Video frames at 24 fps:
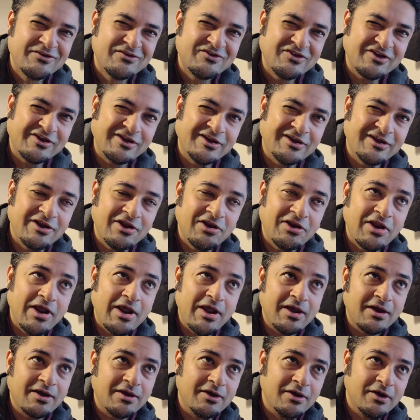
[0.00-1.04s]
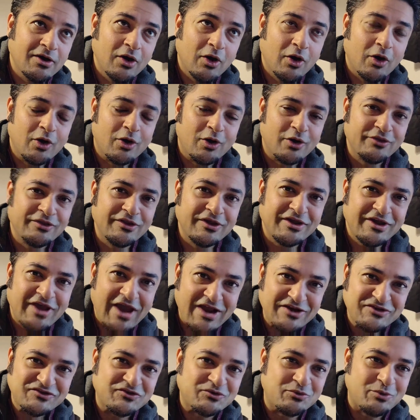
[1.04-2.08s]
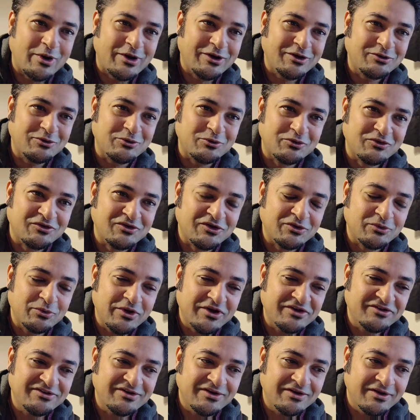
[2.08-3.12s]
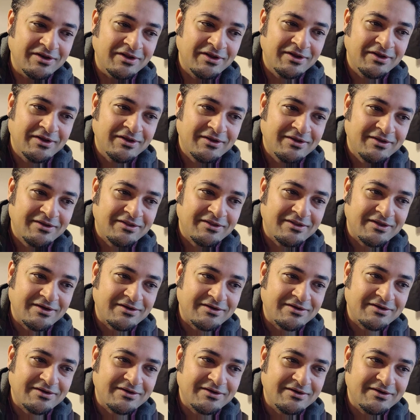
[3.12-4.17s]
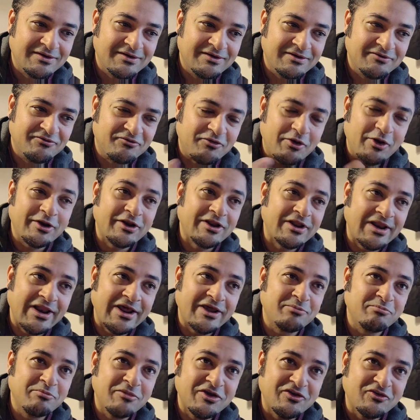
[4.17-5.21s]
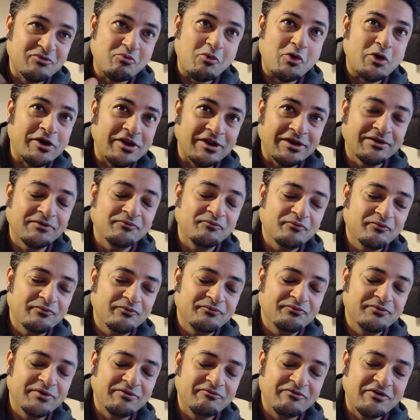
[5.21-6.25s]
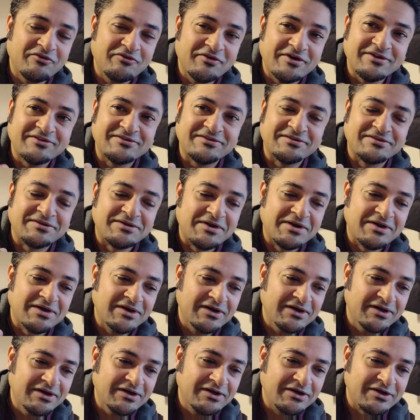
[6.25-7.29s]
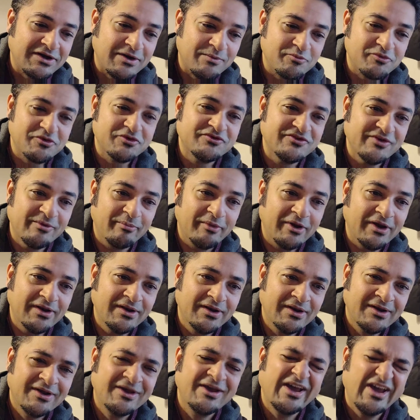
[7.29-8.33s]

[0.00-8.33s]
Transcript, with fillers: chicken and egg or the catch 22 situation that a uh, foreigner like me is put in when we first uh, come to Japan,